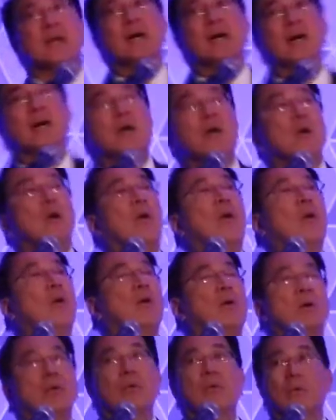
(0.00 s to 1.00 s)
uh,
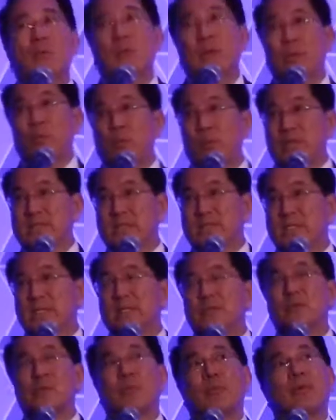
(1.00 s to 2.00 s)
all with one
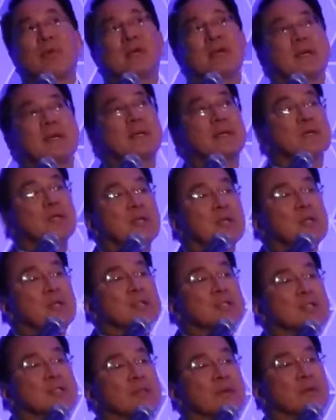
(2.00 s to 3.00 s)
single product.
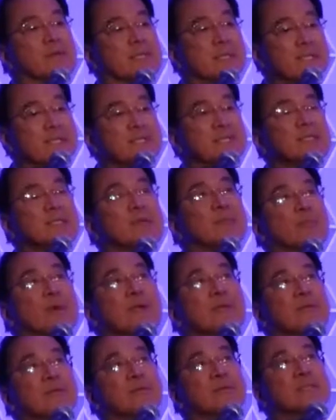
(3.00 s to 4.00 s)
So this is the
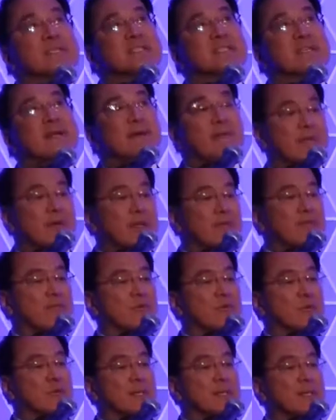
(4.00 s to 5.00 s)
breakthrough discovery, if
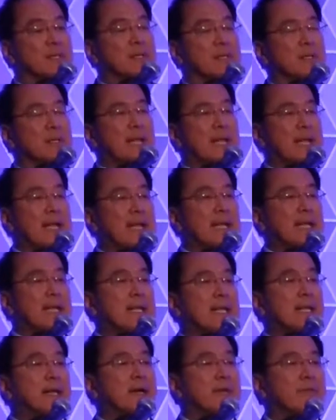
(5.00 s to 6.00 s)
you will,
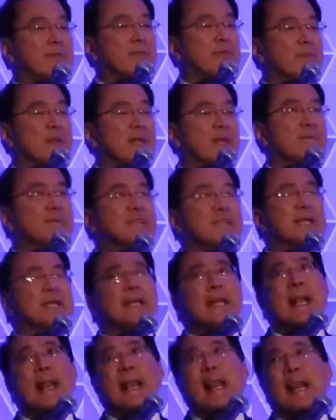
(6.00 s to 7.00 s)
and uh, from
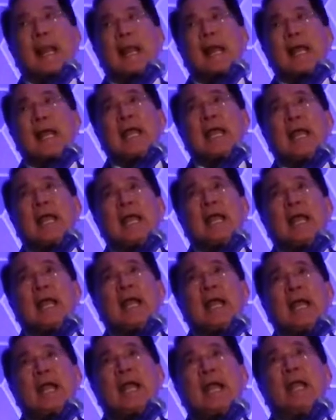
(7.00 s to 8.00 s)
LifeGen.
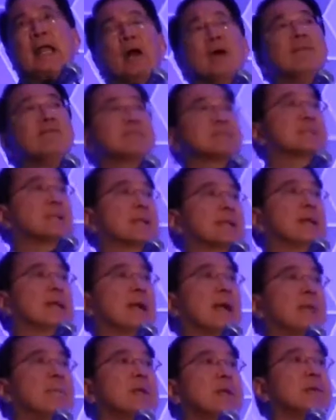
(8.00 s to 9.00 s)
And
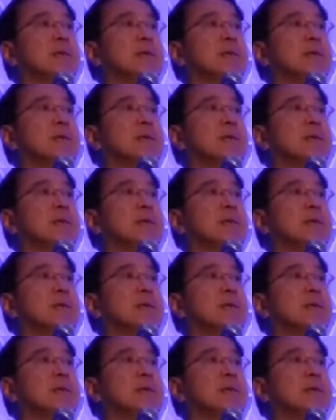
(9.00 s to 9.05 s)
obviously, I